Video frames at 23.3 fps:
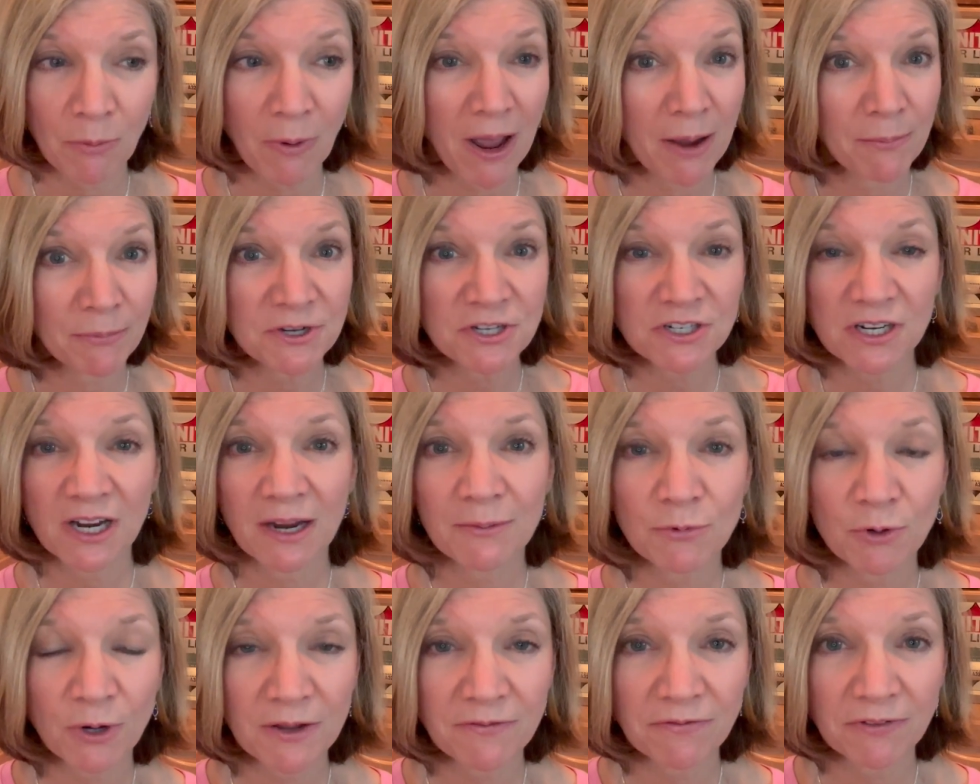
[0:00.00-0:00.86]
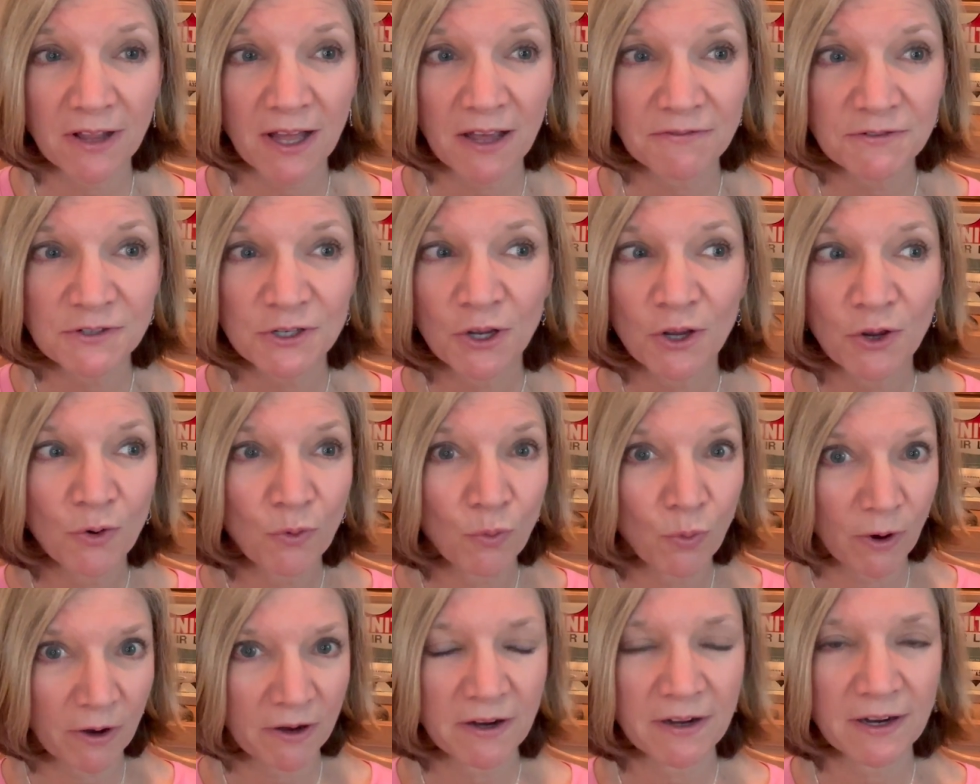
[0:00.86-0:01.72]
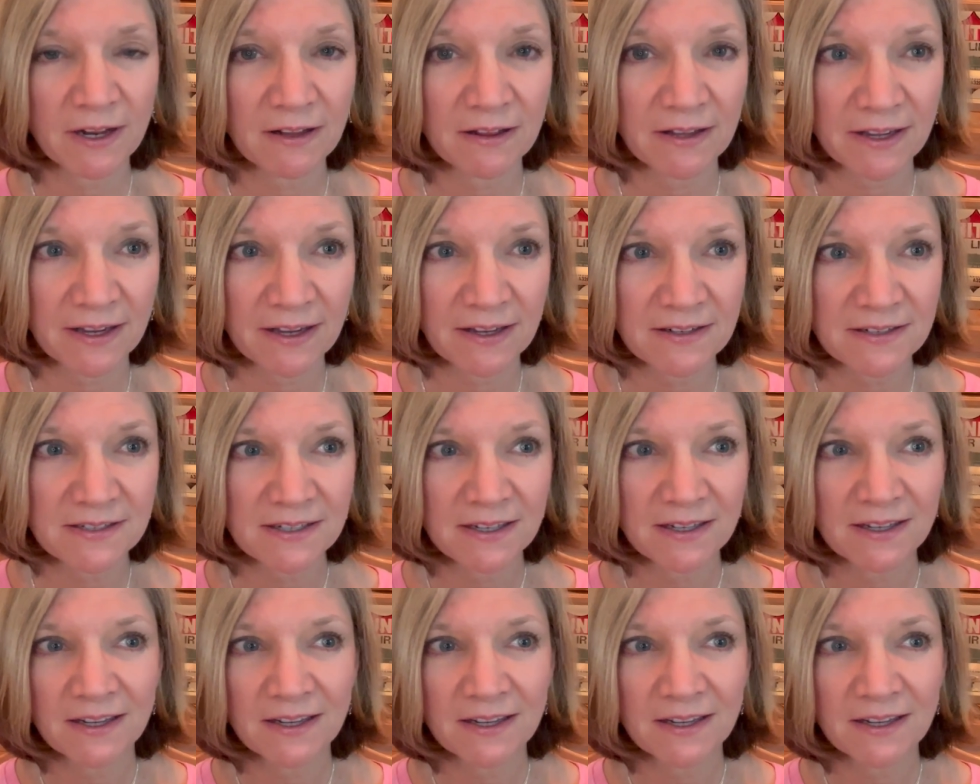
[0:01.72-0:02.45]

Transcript: How much time do I have left? Where can I land?